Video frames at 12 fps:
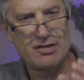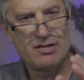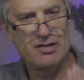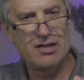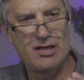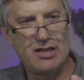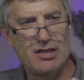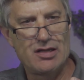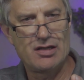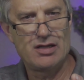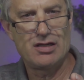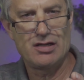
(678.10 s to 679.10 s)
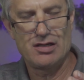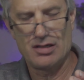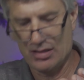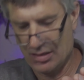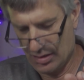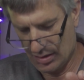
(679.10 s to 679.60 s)

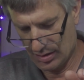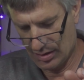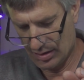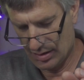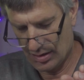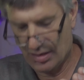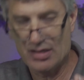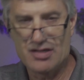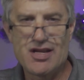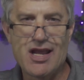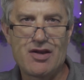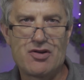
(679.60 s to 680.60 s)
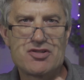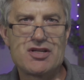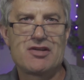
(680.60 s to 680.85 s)
the containers